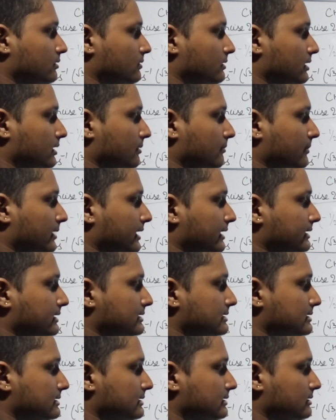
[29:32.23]
Okay,
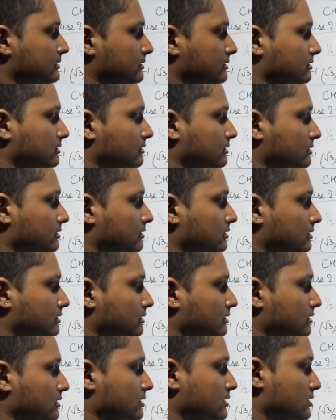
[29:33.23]
minus,
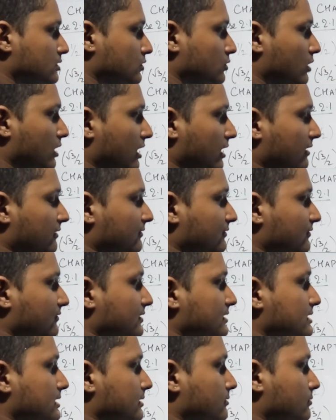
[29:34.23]
so
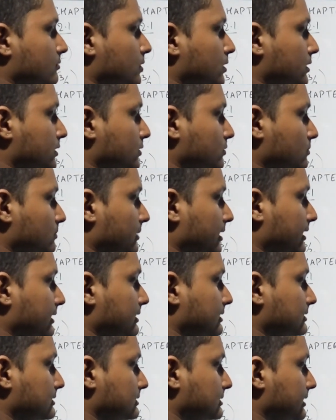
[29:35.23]
half is equal to
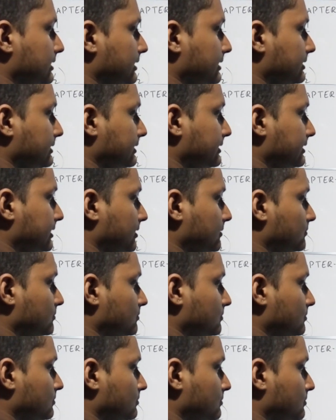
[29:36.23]
minus sine theta.
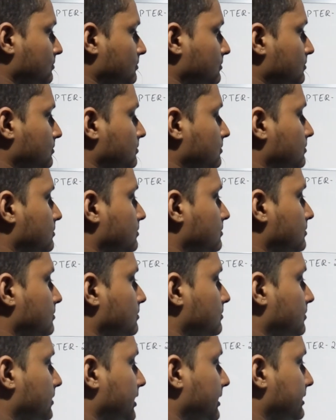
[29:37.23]

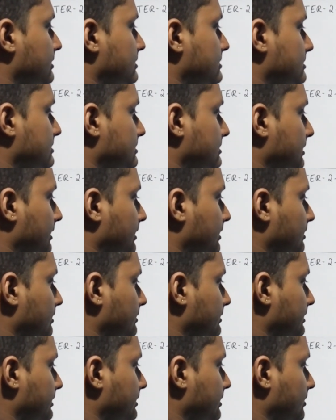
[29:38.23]
Minus
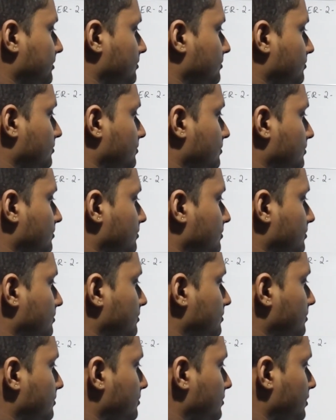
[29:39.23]
sine theta.
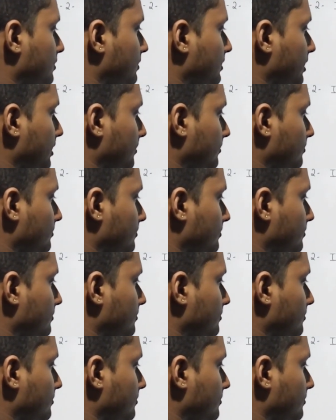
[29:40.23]
Okay,